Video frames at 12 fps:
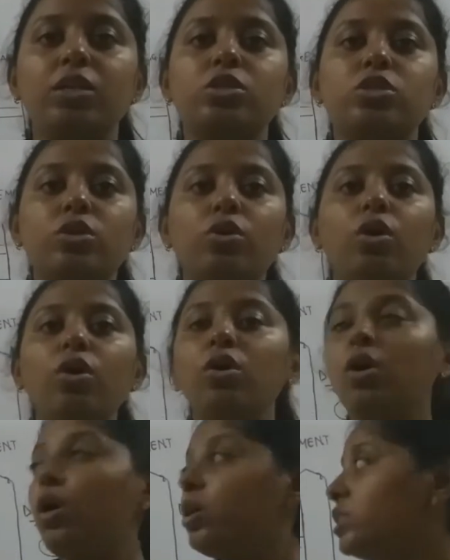so
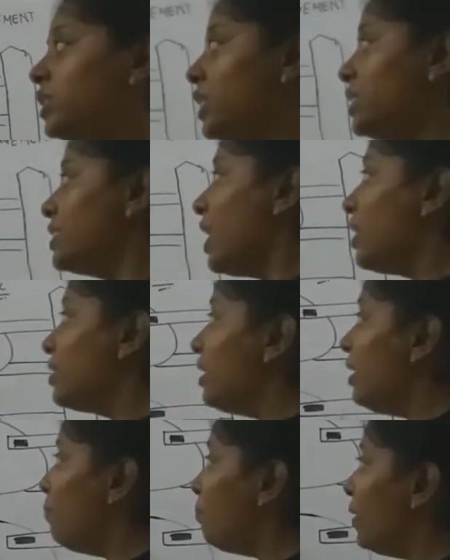these are the
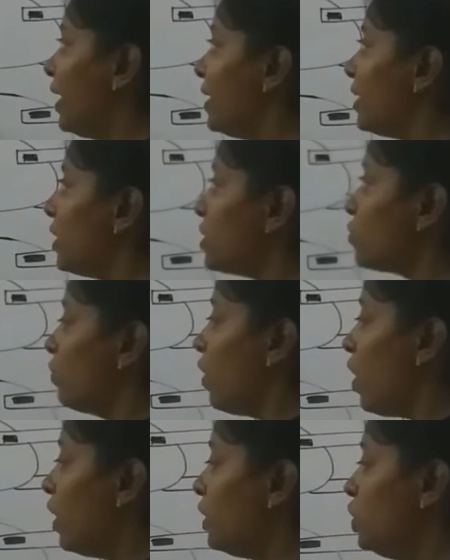platers
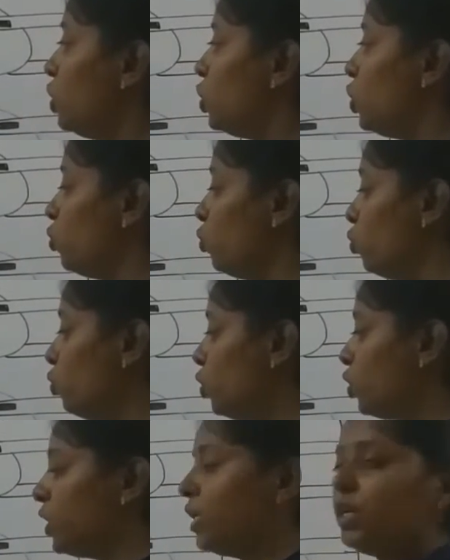1, 2,
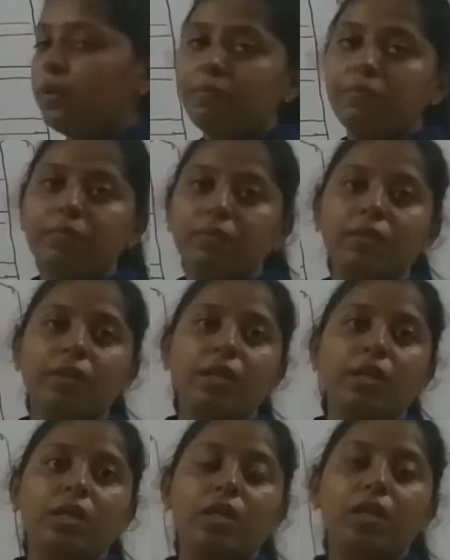3.
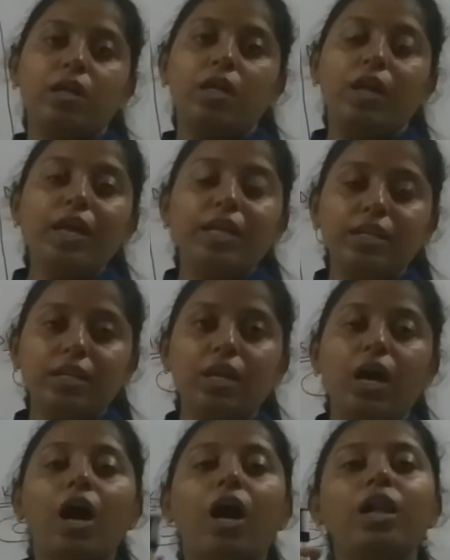In
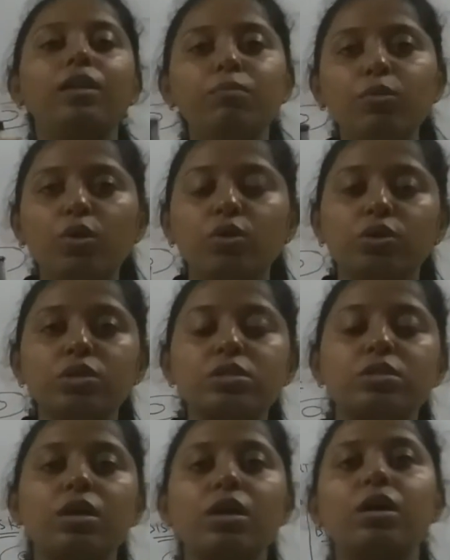almost
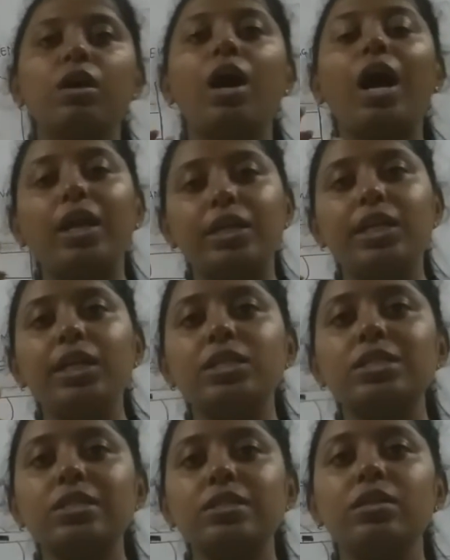hard disk,
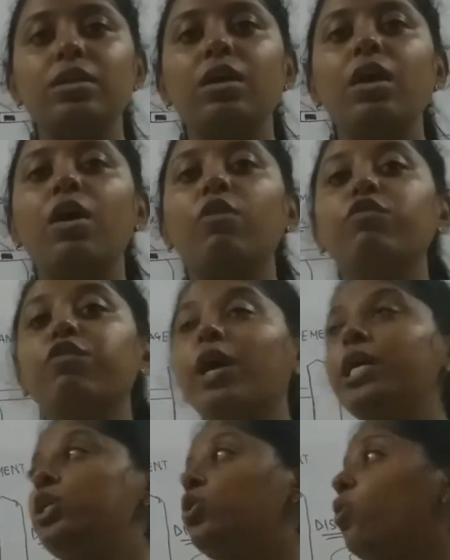1
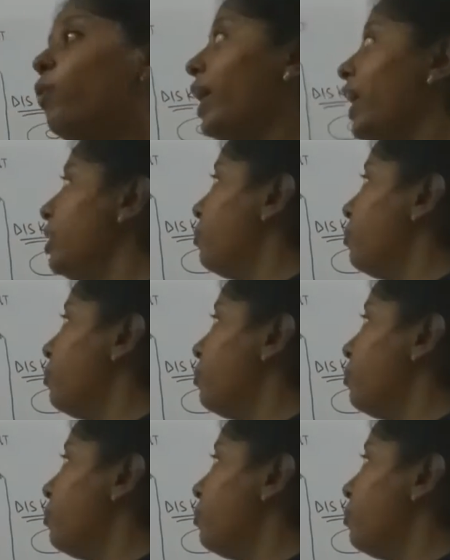to 8